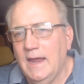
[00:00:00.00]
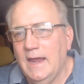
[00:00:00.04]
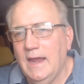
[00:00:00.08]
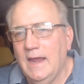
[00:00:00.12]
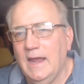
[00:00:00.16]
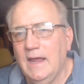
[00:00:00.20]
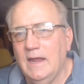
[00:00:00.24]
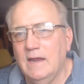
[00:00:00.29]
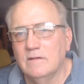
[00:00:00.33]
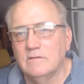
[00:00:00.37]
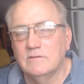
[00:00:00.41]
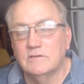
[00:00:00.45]

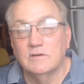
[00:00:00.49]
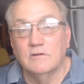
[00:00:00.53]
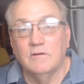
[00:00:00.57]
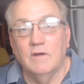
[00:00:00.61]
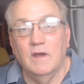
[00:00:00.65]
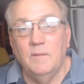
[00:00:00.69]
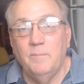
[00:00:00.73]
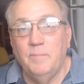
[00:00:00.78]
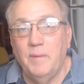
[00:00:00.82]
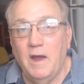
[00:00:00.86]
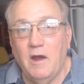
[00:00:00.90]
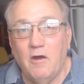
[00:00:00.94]
And it was a
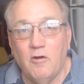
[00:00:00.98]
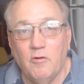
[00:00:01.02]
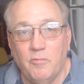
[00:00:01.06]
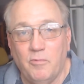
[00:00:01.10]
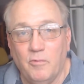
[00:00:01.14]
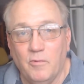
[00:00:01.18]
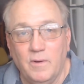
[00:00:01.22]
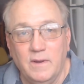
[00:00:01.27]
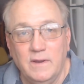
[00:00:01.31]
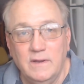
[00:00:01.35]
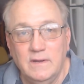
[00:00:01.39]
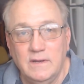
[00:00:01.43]
great
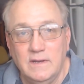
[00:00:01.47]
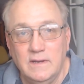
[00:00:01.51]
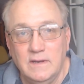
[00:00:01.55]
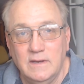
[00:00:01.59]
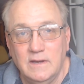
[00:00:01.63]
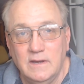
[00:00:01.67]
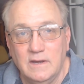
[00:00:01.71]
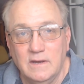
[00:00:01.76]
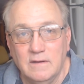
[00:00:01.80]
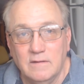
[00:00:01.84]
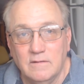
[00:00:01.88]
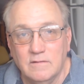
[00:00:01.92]
PowerPoint.
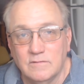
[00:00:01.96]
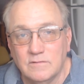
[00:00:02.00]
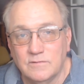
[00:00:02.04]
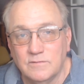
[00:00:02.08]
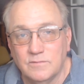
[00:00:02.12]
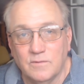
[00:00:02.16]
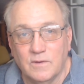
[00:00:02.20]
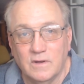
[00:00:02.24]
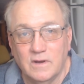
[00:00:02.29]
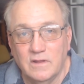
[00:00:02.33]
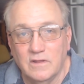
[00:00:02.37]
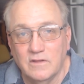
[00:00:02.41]
You know, it was
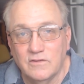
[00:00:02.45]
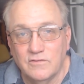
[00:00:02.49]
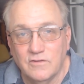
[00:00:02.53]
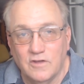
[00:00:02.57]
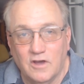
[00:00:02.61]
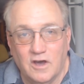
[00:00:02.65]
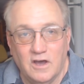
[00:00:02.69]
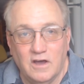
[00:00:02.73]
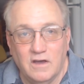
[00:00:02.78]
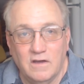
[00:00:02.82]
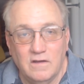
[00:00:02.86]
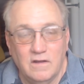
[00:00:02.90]
one of those
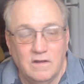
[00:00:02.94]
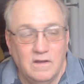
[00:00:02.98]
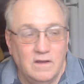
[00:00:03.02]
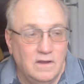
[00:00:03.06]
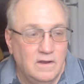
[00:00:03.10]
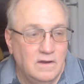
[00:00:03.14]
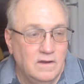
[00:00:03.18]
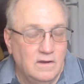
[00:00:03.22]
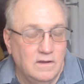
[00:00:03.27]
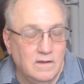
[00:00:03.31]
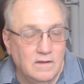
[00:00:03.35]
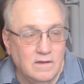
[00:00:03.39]

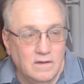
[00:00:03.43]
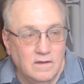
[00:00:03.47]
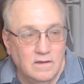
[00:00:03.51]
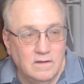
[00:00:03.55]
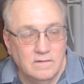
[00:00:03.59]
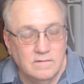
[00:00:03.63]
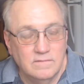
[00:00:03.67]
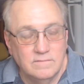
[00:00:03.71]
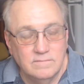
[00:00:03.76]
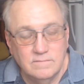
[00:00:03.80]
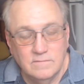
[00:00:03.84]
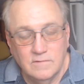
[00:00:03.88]

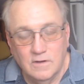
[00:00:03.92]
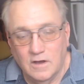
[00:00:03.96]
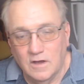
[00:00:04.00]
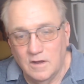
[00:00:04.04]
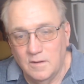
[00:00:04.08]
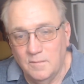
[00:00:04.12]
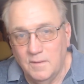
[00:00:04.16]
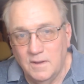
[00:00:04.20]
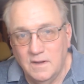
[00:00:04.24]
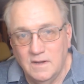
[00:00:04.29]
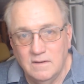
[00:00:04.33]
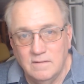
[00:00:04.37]

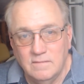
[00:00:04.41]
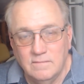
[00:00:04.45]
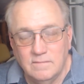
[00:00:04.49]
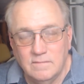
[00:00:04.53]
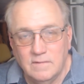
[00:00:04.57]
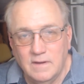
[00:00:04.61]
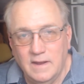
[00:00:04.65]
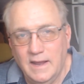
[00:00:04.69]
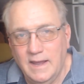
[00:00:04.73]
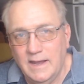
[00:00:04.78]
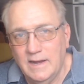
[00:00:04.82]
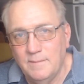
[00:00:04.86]
automated,
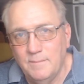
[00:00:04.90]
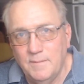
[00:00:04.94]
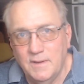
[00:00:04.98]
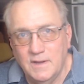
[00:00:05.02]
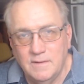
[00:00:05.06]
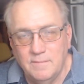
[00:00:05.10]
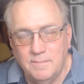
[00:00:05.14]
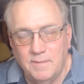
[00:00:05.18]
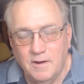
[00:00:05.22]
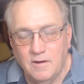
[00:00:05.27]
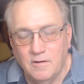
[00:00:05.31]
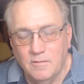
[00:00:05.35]

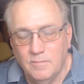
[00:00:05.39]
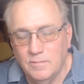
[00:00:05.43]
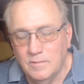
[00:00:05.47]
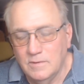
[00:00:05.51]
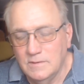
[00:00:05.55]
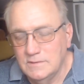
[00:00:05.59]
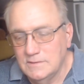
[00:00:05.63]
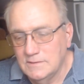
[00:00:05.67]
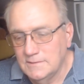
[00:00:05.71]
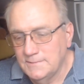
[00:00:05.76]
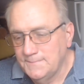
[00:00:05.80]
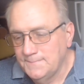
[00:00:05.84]
animated
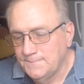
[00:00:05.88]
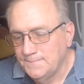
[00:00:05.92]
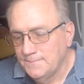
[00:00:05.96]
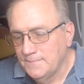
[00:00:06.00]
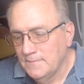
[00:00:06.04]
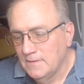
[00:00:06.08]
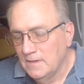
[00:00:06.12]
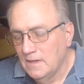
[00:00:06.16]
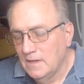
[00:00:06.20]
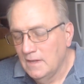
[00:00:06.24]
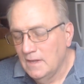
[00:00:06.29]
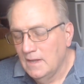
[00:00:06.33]
PowerPoints.
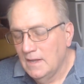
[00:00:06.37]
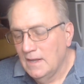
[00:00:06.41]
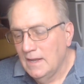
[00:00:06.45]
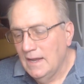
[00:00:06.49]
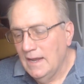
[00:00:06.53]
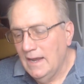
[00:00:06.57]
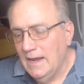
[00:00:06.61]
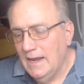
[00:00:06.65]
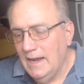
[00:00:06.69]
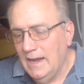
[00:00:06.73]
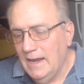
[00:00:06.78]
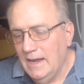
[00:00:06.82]

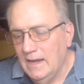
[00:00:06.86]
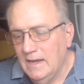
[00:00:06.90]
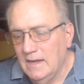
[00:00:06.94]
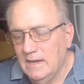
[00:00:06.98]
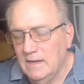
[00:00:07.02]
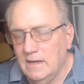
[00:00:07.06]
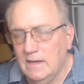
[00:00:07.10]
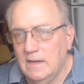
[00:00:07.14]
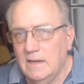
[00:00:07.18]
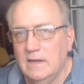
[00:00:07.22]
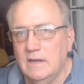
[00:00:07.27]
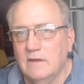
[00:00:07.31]

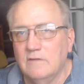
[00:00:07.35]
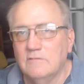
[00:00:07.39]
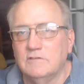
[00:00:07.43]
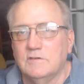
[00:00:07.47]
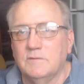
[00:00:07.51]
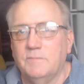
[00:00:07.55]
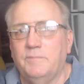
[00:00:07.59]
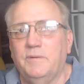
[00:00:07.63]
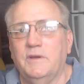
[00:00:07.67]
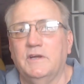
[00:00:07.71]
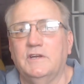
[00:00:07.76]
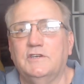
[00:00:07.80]
And there was a
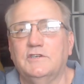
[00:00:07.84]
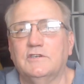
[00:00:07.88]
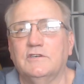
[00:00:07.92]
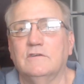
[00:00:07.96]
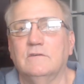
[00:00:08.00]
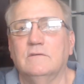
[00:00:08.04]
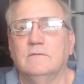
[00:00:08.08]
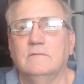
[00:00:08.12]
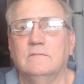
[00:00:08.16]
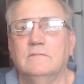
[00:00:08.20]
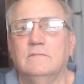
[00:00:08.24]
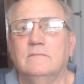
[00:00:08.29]

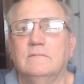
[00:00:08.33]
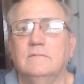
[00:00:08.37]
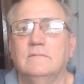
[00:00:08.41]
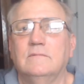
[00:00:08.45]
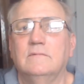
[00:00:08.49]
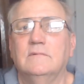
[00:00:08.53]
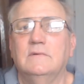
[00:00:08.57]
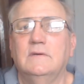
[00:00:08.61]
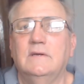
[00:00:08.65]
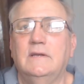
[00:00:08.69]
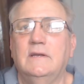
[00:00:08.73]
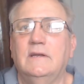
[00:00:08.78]
picture,
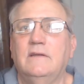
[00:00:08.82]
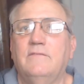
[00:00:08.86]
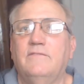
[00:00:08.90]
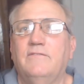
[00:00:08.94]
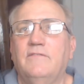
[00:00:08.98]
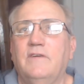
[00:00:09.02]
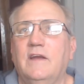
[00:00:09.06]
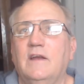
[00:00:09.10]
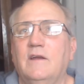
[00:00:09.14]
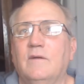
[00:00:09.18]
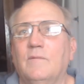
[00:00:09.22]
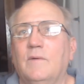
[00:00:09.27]
and it'd
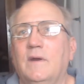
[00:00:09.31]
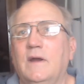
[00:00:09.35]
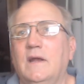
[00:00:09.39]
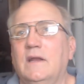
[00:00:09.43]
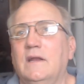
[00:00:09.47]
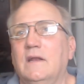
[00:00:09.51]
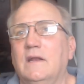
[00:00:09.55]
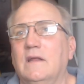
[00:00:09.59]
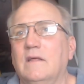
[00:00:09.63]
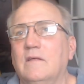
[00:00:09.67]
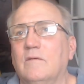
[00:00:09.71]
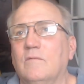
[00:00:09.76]
fade away, and
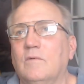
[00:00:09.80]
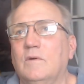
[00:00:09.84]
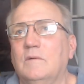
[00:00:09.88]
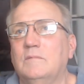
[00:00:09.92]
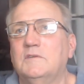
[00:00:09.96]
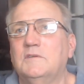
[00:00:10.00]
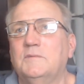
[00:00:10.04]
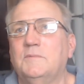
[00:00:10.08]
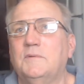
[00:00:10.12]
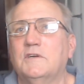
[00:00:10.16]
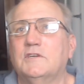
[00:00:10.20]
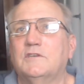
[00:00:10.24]
another
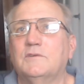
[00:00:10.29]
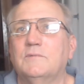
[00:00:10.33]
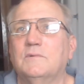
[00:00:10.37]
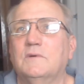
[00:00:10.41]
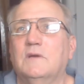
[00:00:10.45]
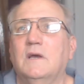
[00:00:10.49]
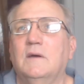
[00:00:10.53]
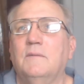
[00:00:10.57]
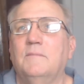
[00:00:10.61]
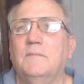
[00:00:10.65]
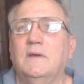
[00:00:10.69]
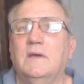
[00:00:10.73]
woman's picture would
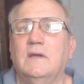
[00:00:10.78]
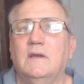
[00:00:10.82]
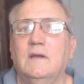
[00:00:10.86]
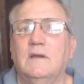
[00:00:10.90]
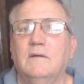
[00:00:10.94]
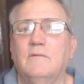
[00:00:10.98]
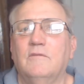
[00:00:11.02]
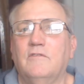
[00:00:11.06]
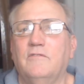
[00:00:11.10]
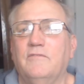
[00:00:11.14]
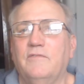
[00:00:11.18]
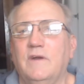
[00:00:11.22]
come in, and
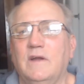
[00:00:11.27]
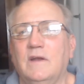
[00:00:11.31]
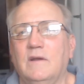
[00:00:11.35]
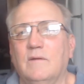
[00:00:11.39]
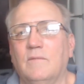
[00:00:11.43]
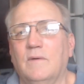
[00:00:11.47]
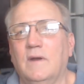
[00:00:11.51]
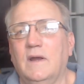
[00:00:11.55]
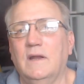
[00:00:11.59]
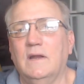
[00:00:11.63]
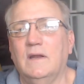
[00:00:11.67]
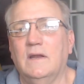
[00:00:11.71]
it would fade
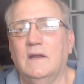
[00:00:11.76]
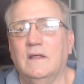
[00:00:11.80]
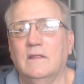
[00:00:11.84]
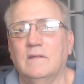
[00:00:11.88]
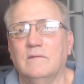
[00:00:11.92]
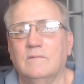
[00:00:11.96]
away, and another